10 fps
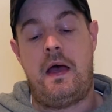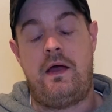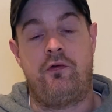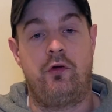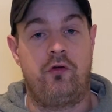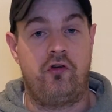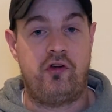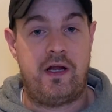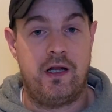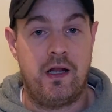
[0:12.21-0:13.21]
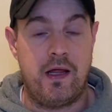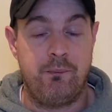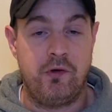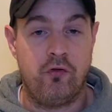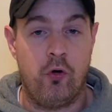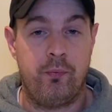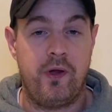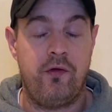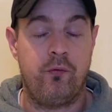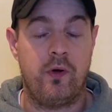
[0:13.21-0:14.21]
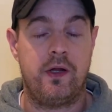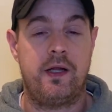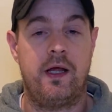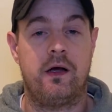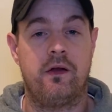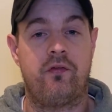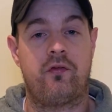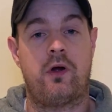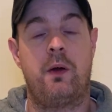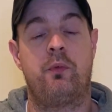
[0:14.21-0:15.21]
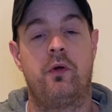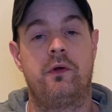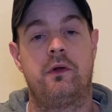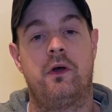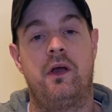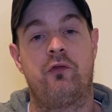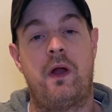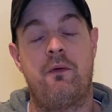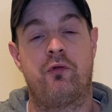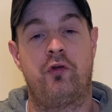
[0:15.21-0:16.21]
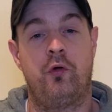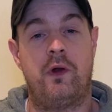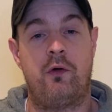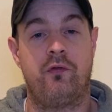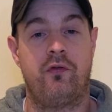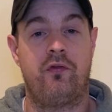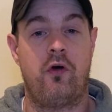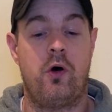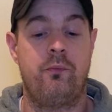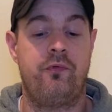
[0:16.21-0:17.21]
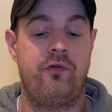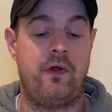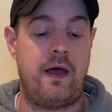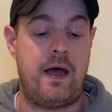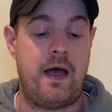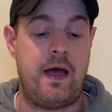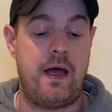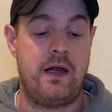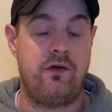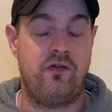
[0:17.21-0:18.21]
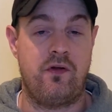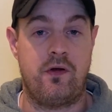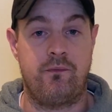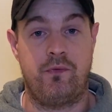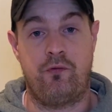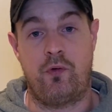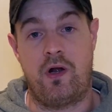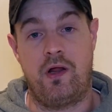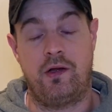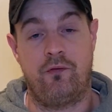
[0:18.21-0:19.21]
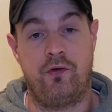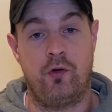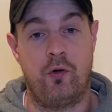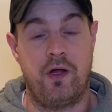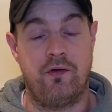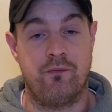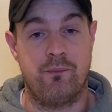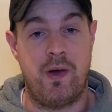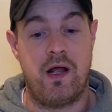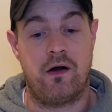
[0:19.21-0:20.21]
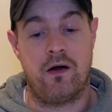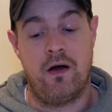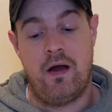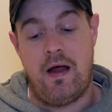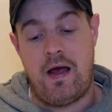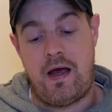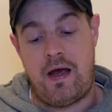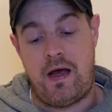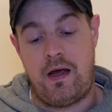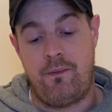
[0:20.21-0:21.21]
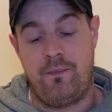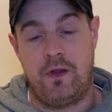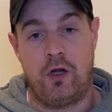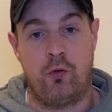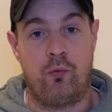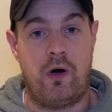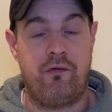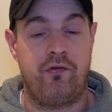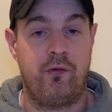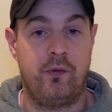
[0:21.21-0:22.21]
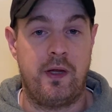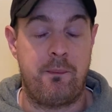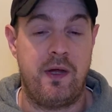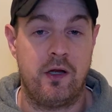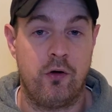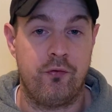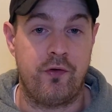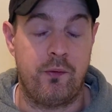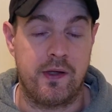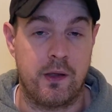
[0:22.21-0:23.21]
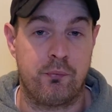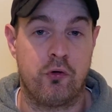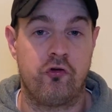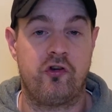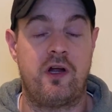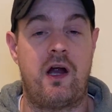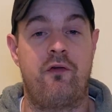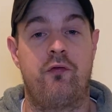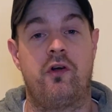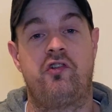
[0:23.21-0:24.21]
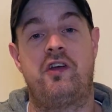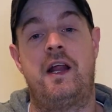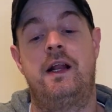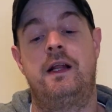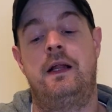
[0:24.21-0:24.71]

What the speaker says: If you're new to the channel, it'd be dope if you want to click on the subscribe button, guys. We're aiming for 2,000 subs, and if you want to like the video, even better. You know, obviously when we get big enough, I want to get a project car for the channel.